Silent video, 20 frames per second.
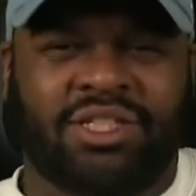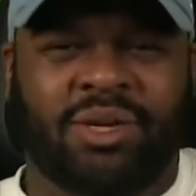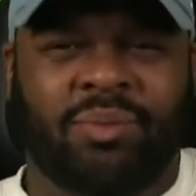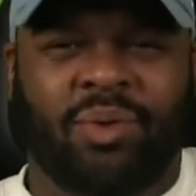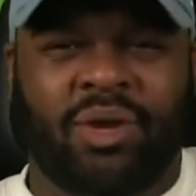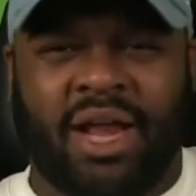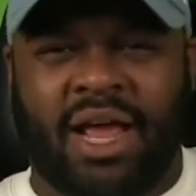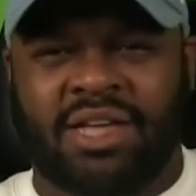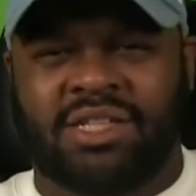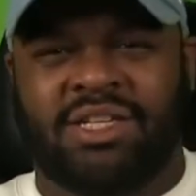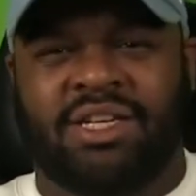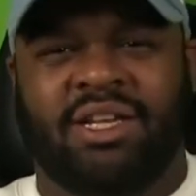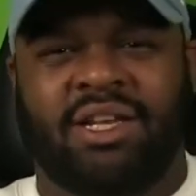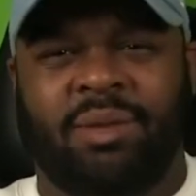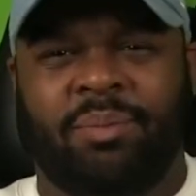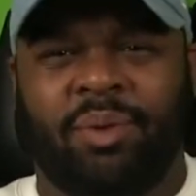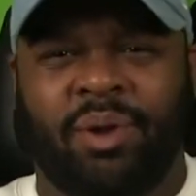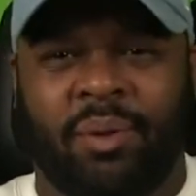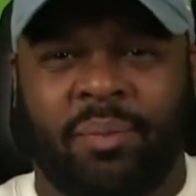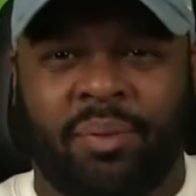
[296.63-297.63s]
Someone
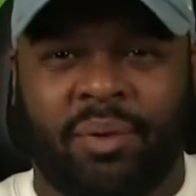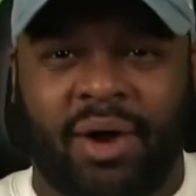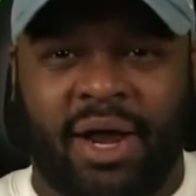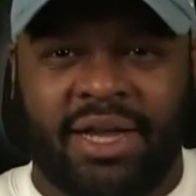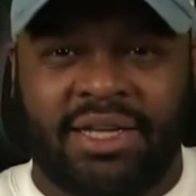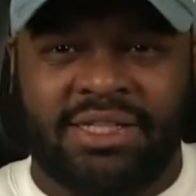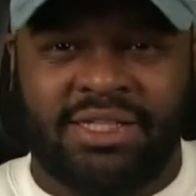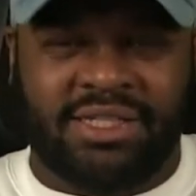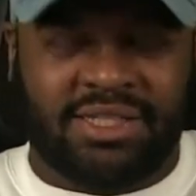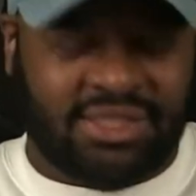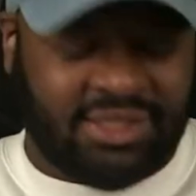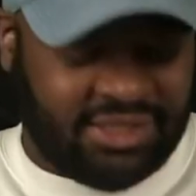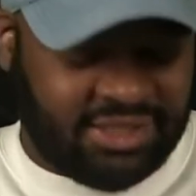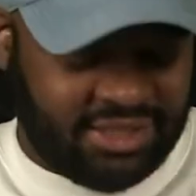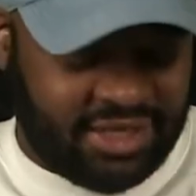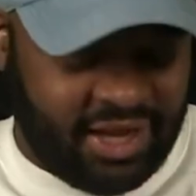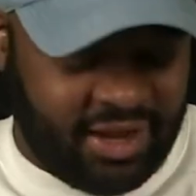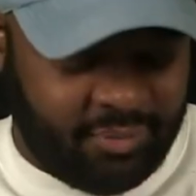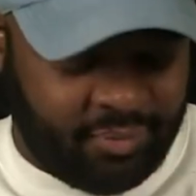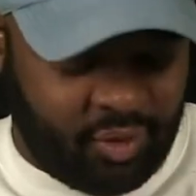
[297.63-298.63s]
accidentally put a price
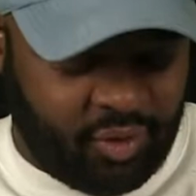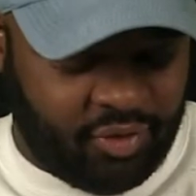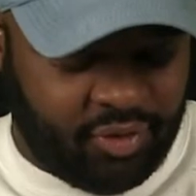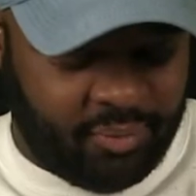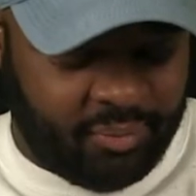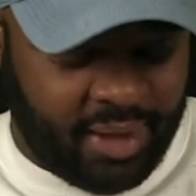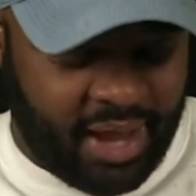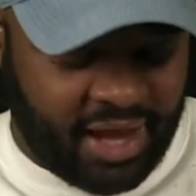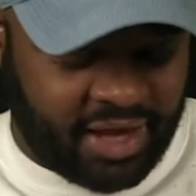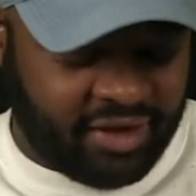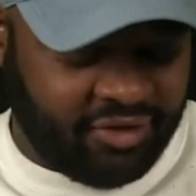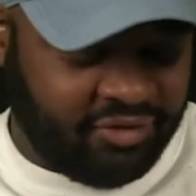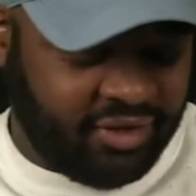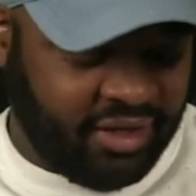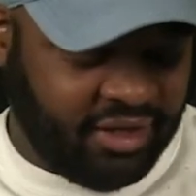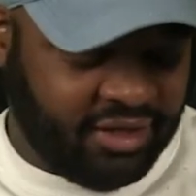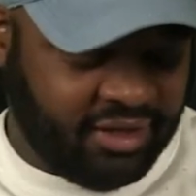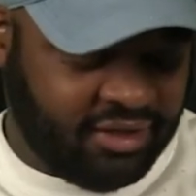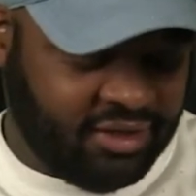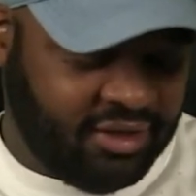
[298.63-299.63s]
stamp on the back of
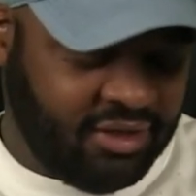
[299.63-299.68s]
it.